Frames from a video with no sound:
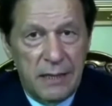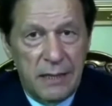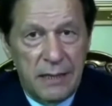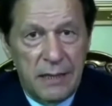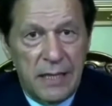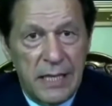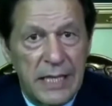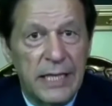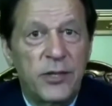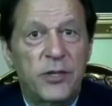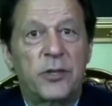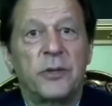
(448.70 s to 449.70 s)

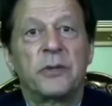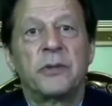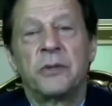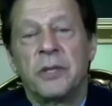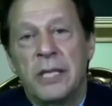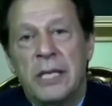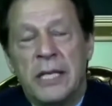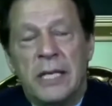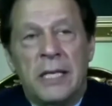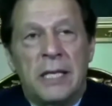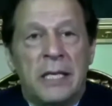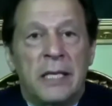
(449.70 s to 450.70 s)
leads to
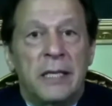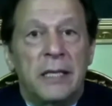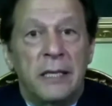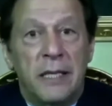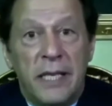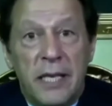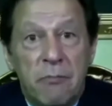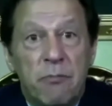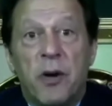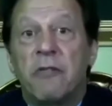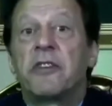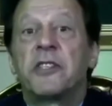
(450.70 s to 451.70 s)
the
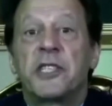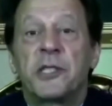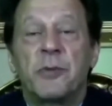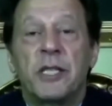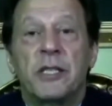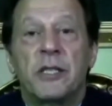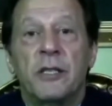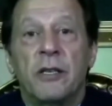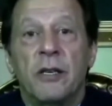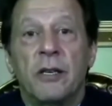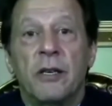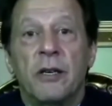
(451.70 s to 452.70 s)
impoverishment
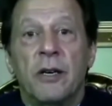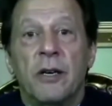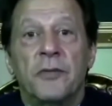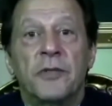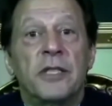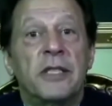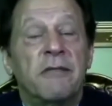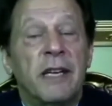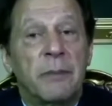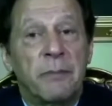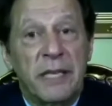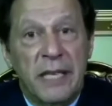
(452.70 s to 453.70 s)
of the
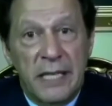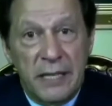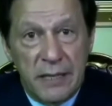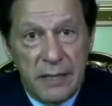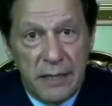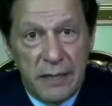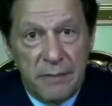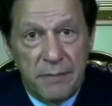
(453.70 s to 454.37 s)
developing nations.